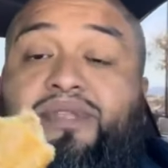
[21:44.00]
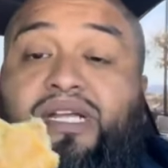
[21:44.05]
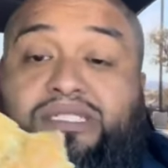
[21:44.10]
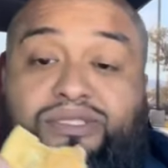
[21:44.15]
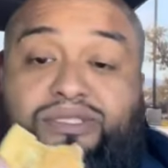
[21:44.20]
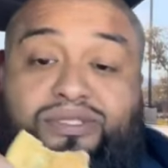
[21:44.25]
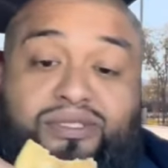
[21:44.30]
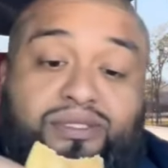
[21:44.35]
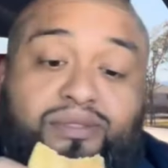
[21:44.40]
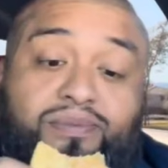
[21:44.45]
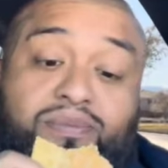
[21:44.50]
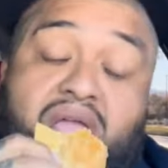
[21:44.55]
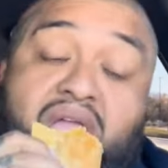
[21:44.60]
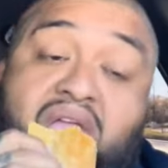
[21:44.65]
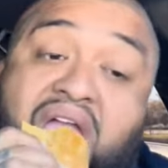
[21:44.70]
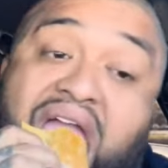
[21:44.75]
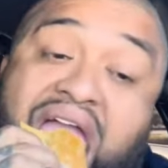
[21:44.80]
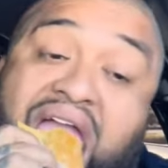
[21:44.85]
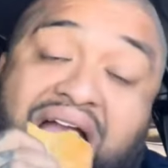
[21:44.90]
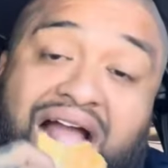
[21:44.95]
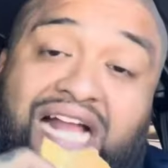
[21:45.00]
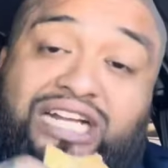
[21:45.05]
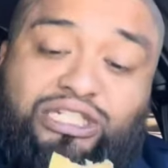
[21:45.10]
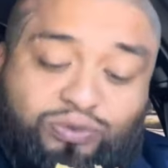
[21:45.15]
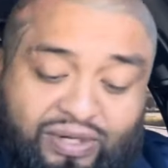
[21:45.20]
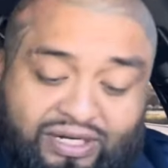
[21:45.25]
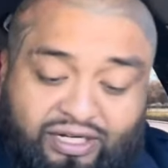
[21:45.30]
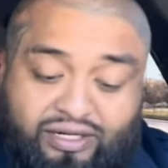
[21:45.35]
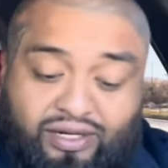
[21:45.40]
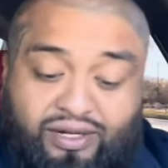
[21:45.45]
So I just
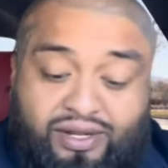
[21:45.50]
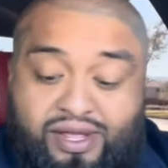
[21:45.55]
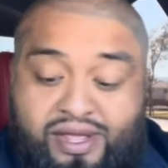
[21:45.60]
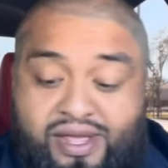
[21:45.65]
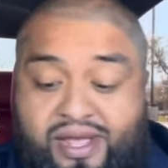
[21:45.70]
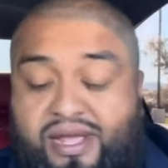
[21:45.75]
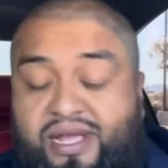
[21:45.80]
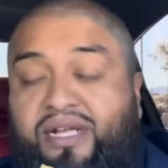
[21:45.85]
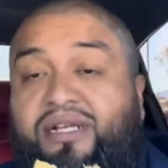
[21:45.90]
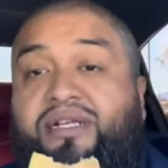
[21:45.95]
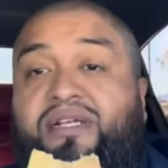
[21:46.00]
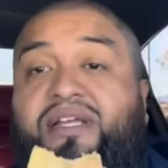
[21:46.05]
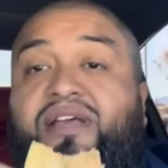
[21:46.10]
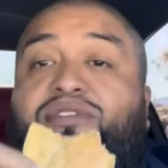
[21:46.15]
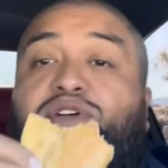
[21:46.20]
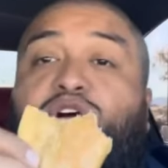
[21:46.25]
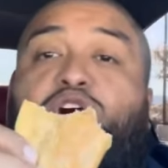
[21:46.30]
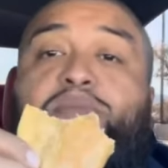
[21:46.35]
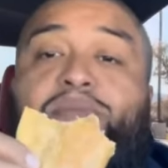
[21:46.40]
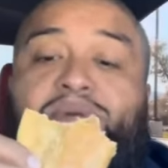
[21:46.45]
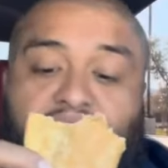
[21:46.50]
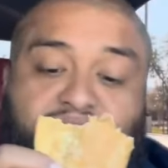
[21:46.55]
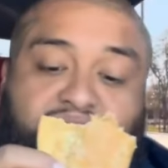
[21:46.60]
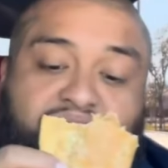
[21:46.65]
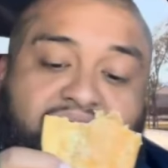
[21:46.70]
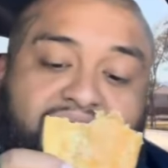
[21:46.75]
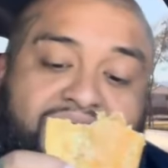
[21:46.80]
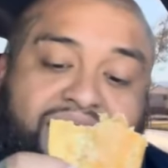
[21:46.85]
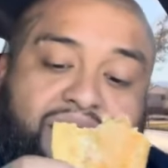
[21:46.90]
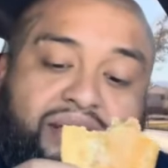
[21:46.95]
wanted to give the homie a
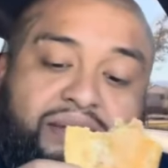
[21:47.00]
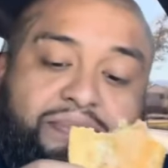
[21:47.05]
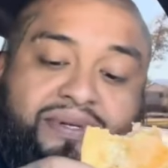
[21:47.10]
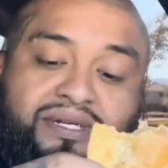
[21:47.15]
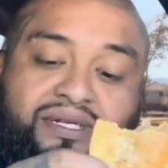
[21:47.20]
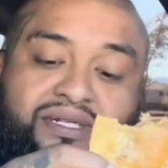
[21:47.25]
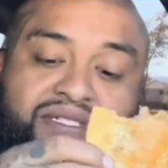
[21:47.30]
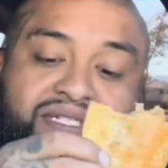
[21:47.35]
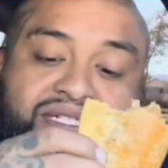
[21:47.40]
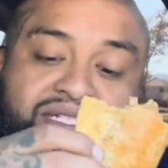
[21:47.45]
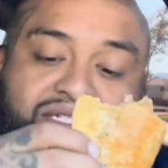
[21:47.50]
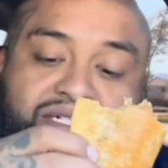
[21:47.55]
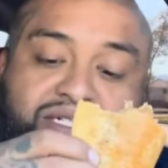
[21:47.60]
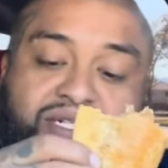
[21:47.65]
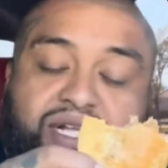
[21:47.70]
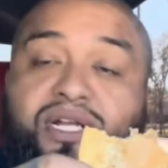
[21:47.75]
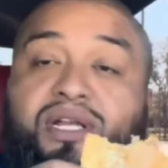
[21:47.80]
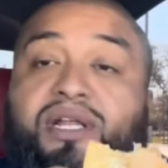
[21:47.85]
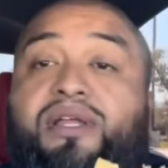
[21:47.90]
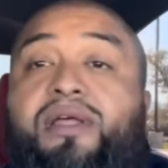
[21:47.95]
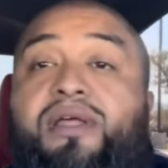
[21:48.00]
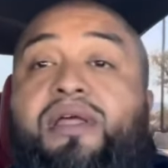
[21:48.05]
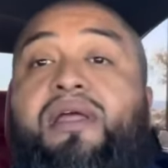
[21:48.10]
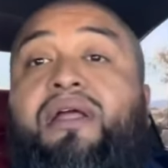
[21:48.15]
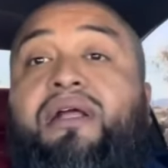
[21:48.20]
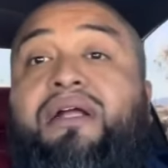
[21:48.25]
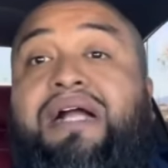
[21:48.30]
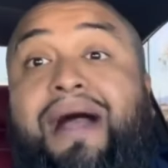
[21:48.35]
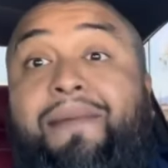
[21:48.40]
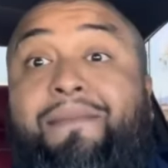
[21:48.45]
shout out, like, because he's a good
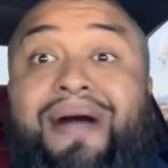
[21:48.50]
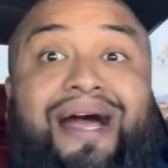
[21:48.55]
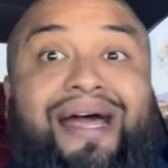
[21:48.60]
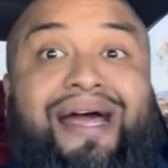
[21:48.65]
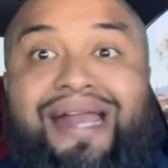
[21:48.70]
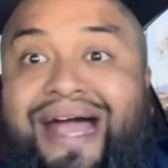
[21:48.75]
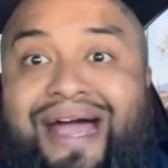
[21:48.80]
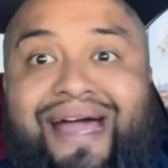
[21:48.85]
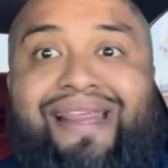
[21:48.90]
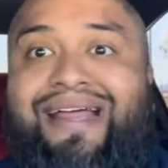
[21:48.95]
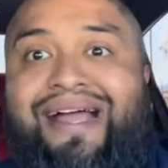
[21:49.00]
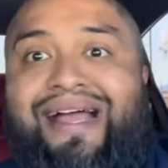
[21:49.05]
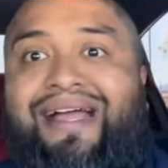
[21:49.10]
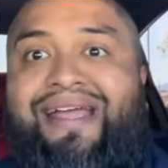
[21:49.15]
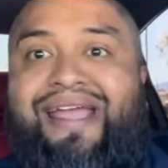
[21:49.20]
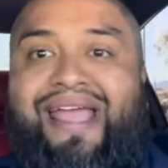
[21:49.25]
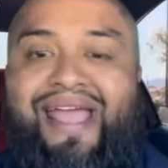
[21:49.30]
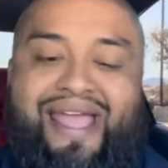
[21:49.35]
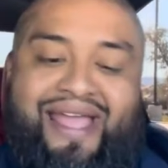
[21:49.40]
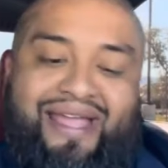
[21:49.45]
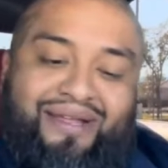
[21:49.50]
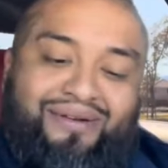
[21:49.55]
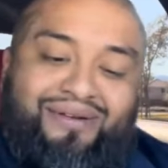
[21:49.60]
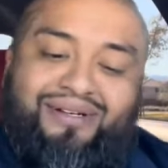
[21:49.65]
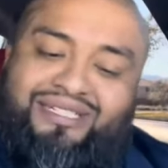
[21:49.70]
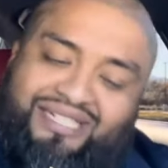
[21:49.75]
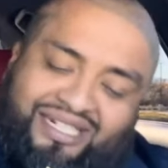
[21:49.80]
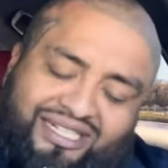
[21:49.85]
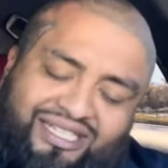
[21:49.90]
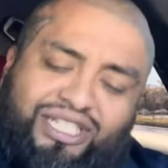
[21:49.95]
camarada, eh? You know,
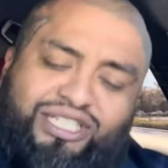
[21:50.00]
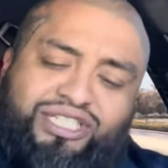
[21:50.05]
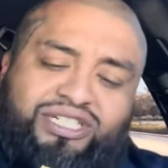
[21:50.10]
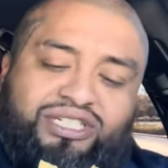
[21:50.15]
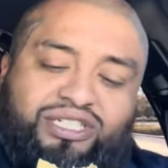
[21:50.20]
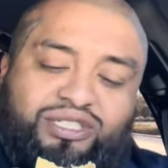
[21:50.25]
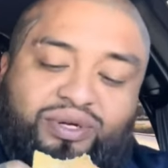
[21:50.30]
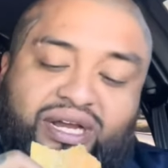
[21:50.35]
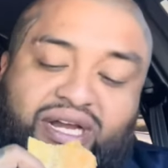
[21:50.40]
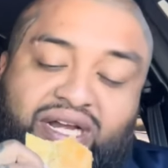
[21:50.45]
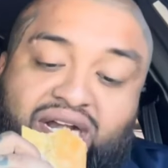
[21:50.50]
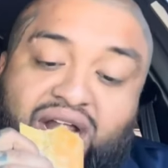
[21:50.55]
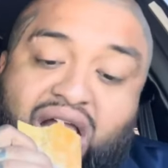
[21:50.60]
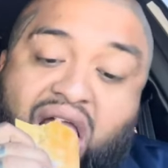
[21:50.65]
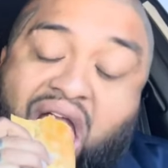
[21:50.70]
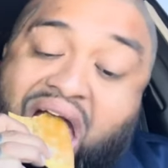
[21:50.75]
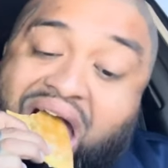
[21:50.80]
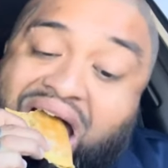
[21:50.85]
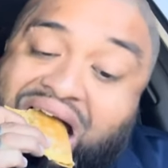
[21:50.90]
let's get this shit straight, eh?